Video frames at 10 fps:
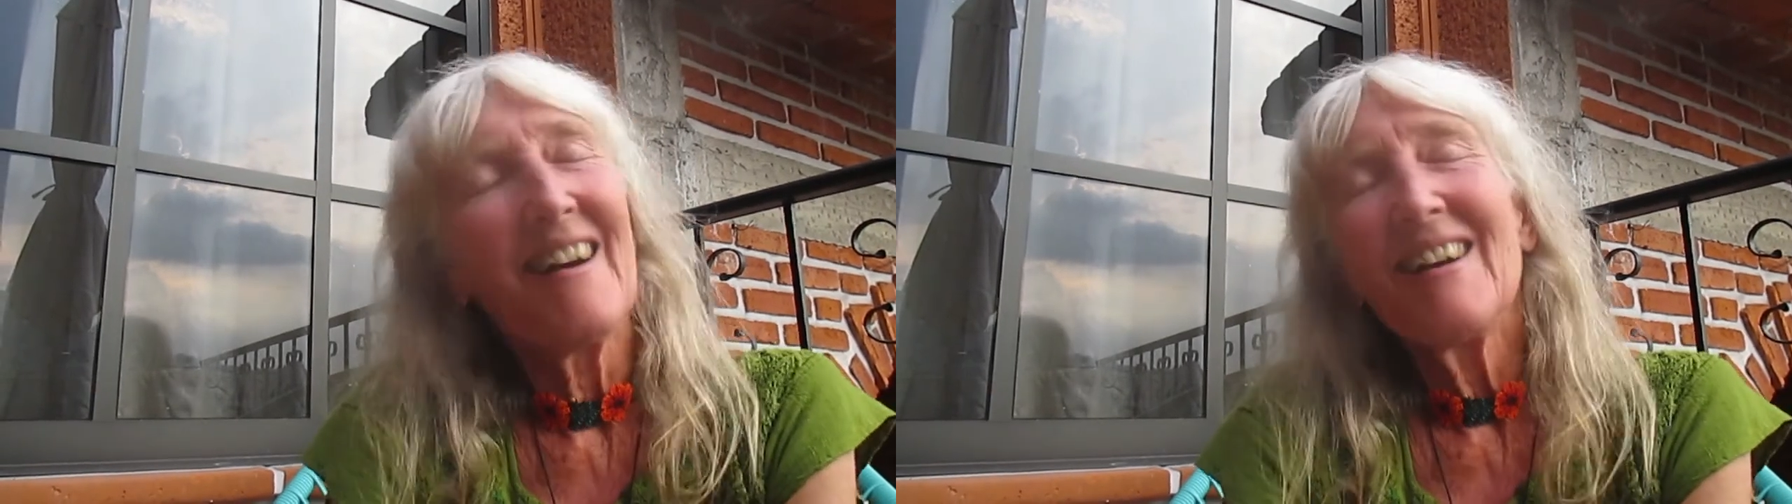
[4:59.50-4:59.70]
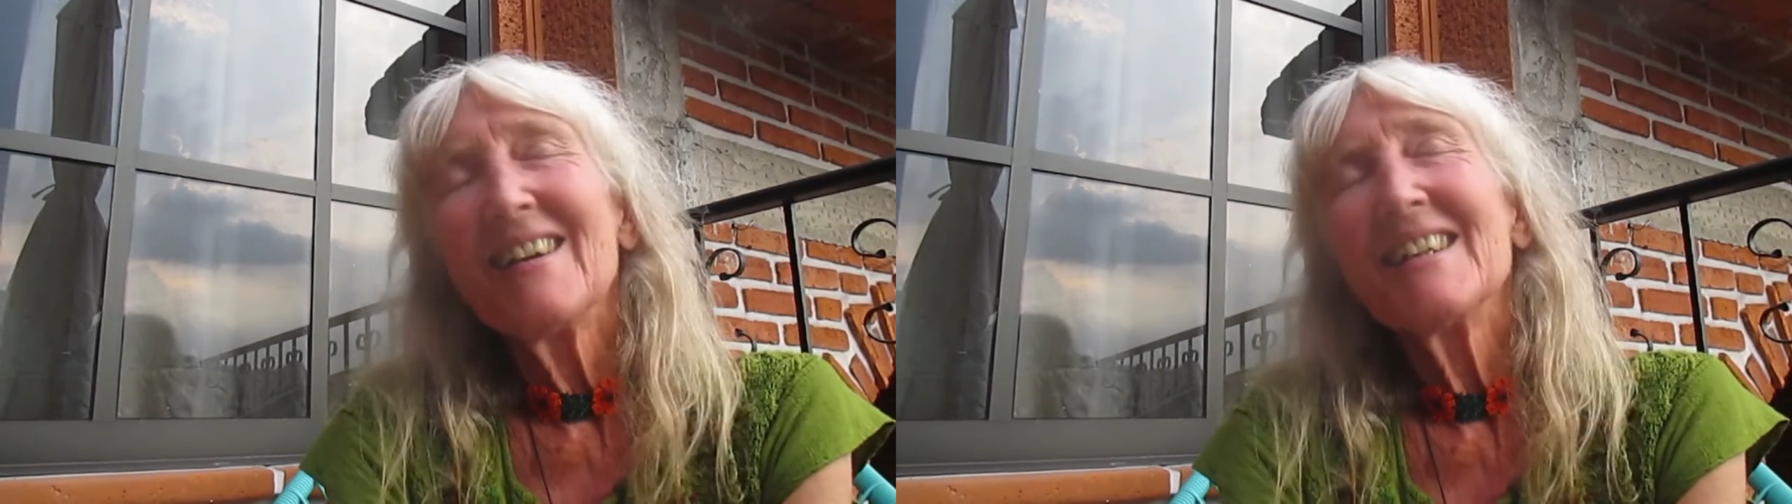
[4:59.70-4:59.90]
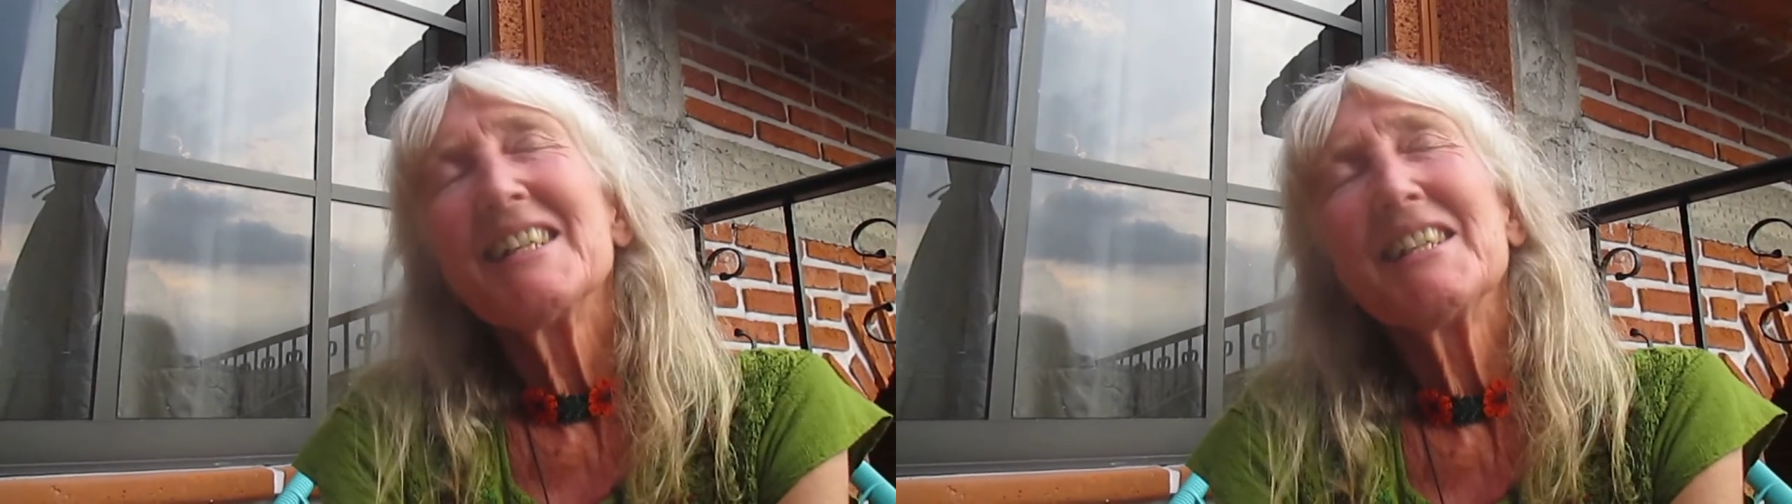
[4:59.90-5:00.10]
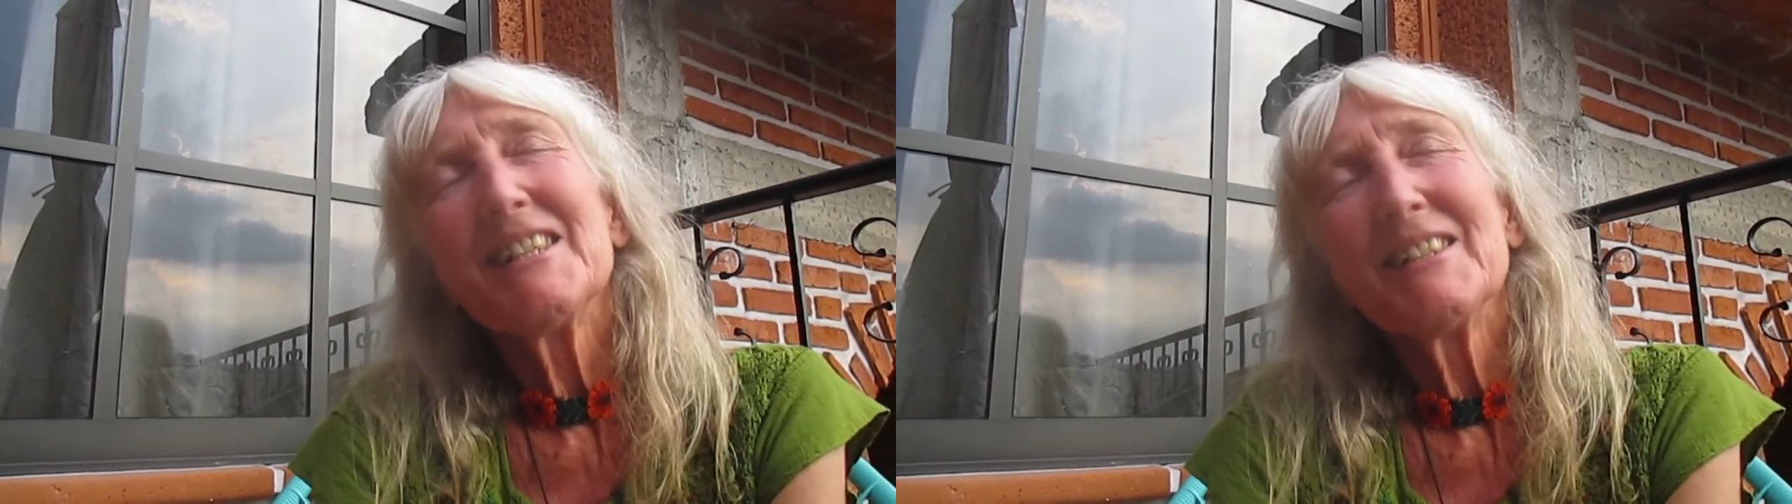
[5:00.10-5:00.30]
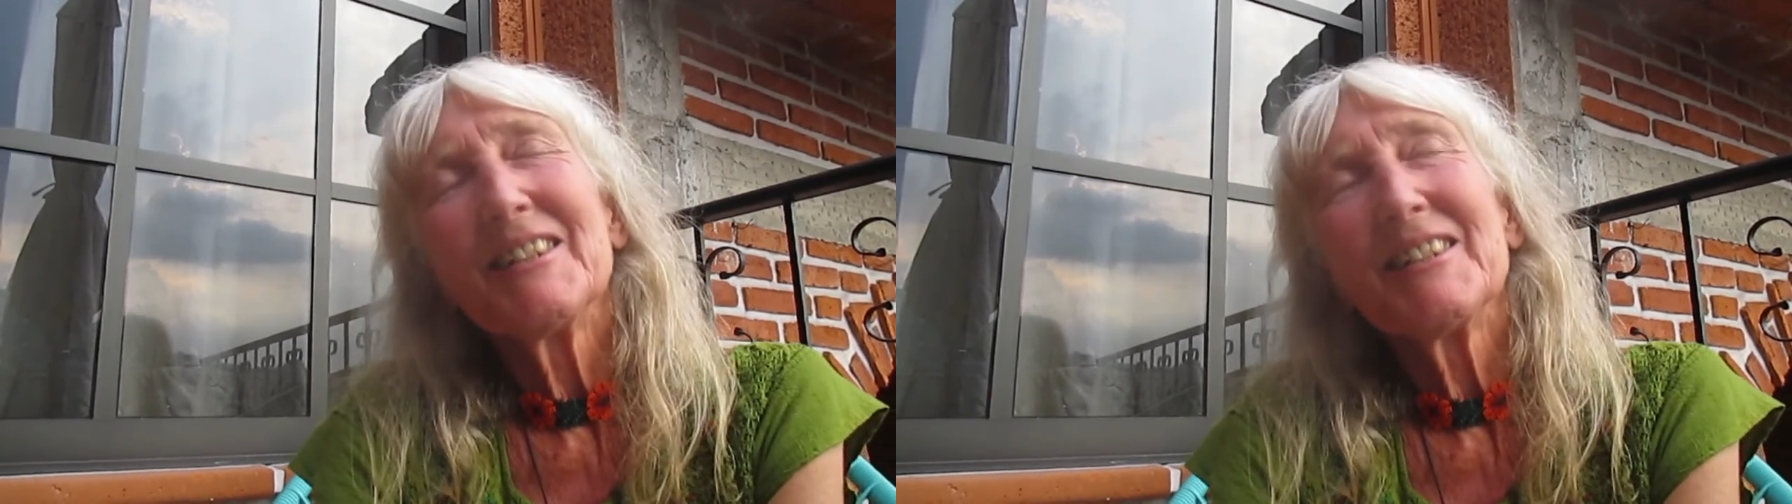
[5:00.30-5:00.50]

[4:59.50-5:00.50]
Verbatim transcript: I